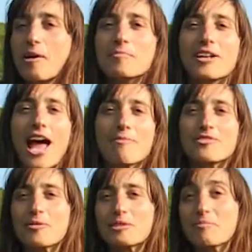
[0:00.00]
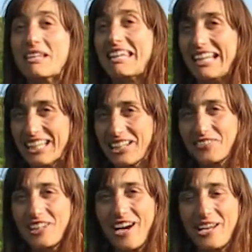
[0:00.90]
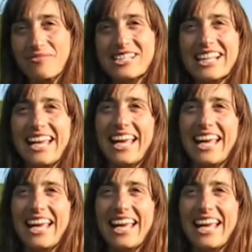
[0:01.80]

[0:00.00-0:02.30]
perhaps from the beginning of times,